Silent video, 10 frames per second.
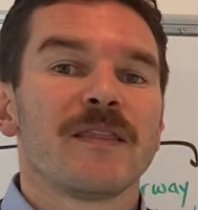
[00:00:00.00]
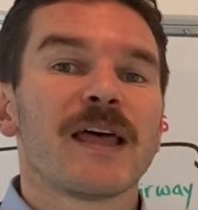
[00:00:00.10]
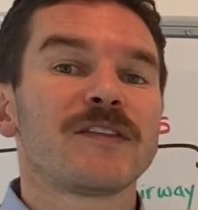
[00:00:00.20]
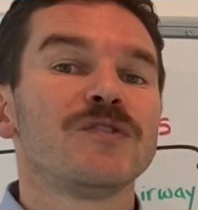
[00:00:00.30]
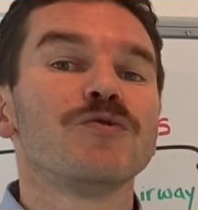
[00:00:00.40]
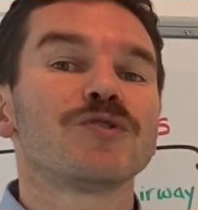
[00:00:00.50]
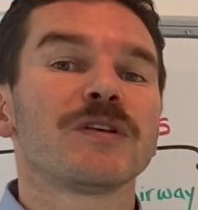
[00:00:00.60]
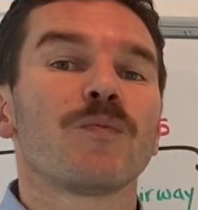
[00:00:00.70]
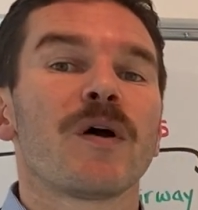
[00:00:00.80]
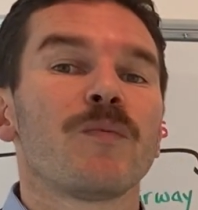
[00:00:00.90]
that's
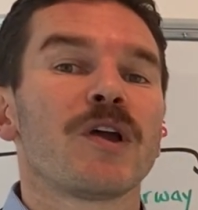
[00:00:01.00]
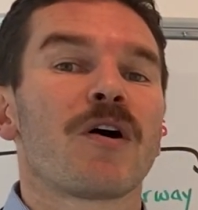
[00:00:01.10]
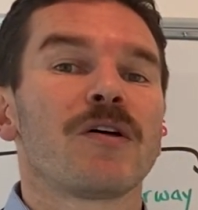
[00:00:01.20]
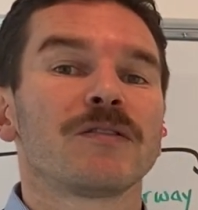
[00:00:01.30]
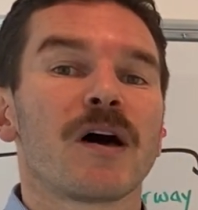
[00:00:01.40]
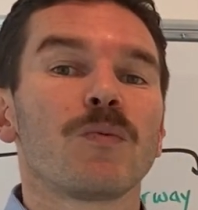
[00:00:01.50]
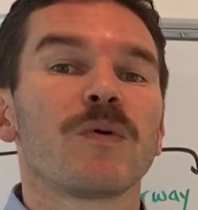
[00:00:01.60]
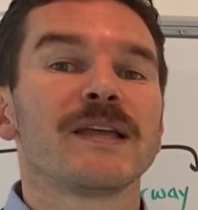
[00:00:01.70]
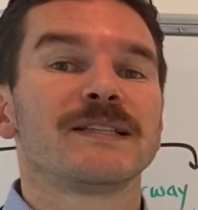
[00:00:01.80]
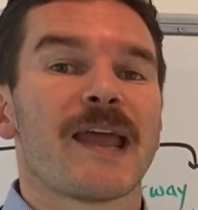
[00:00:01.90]
usually what we call
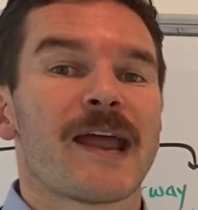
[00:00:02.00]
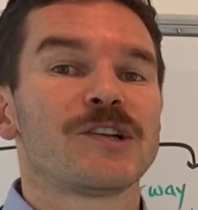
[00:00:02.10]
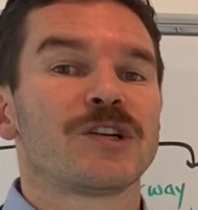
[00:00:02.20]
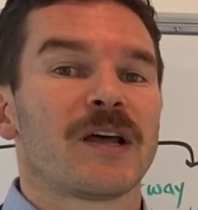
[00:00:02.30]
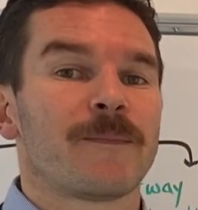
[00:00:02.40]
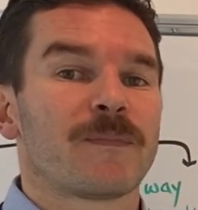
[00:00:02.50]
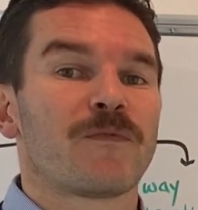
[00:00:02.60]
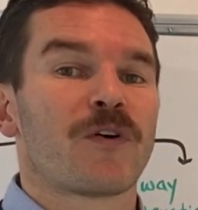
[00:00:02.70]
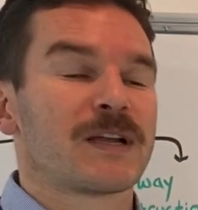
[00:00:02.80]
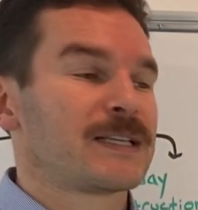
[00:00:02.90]
Ludwig's angina,
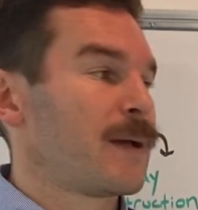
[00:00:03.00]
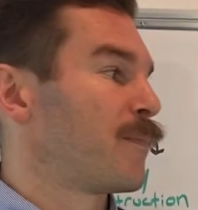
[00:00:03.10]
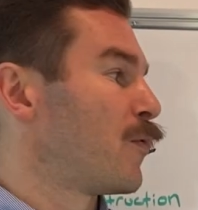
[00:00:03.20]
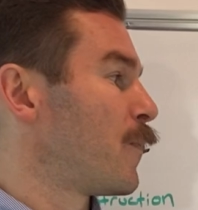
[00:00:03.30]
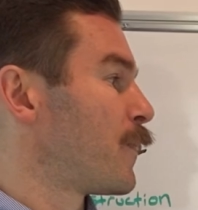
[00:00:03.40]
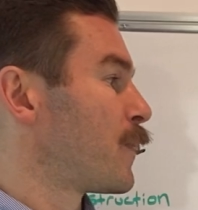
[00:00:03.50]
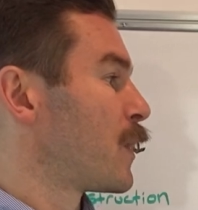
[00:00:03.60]
for example.